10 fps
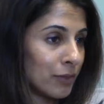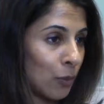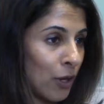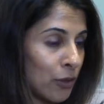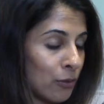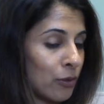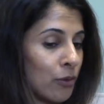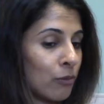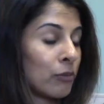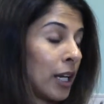and went
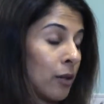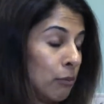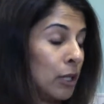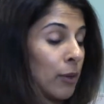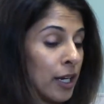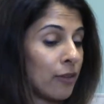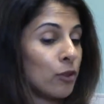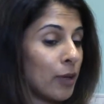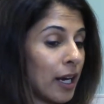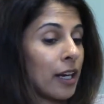through, I didn't meet my
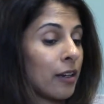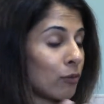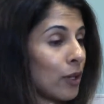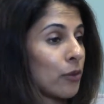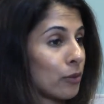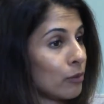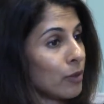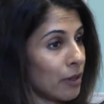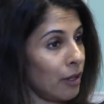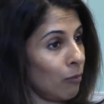nephew, but I kind of went through
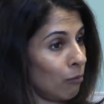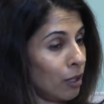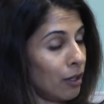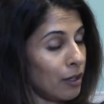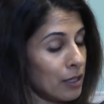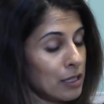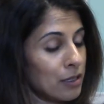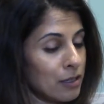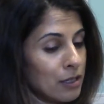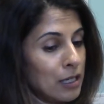with him his
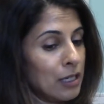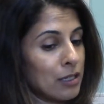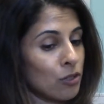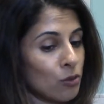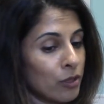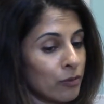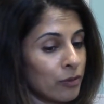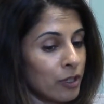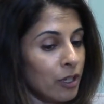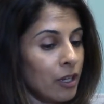disease and sort of
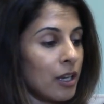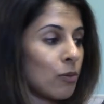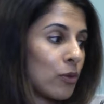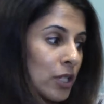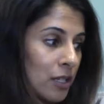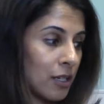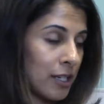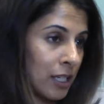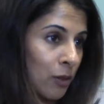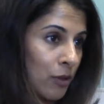was
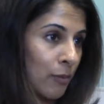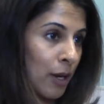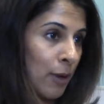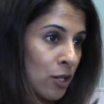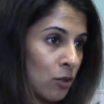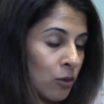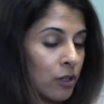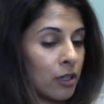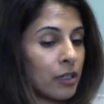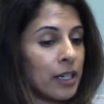discussing it with my
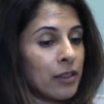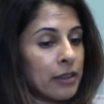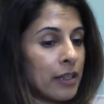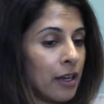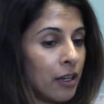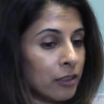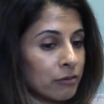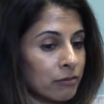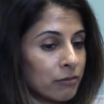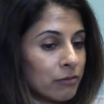mentor. And
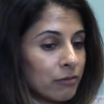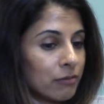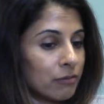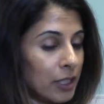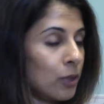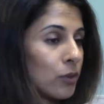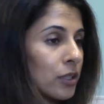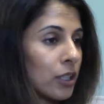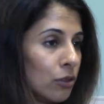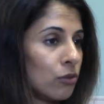then he
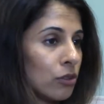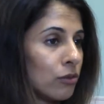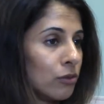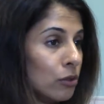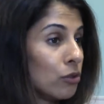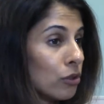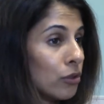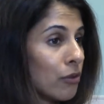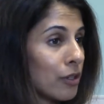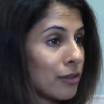was like, you should
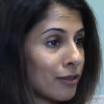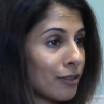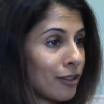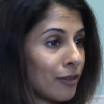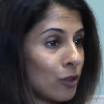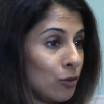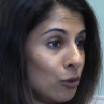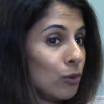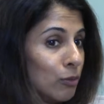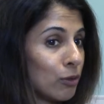do this.
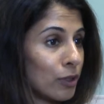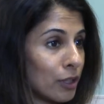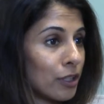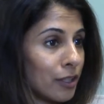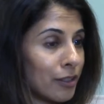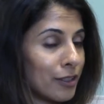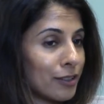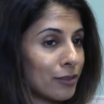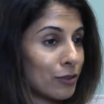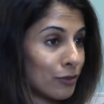You would be really good at this.
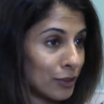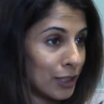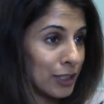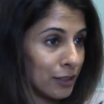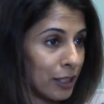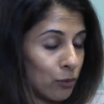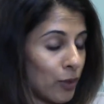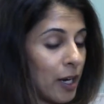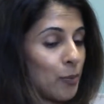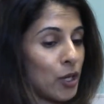This is like
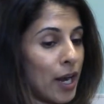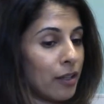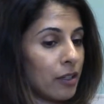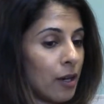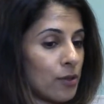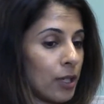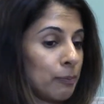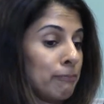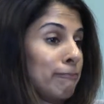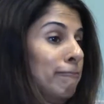right up your alley. And I was like,
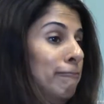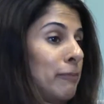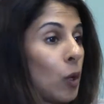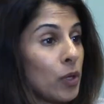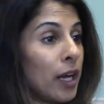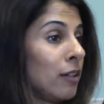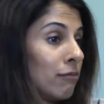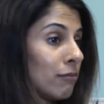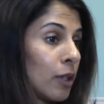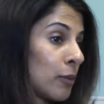okay,
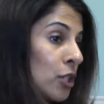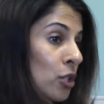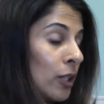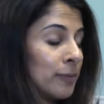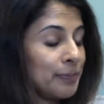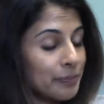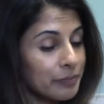I'm going to do it.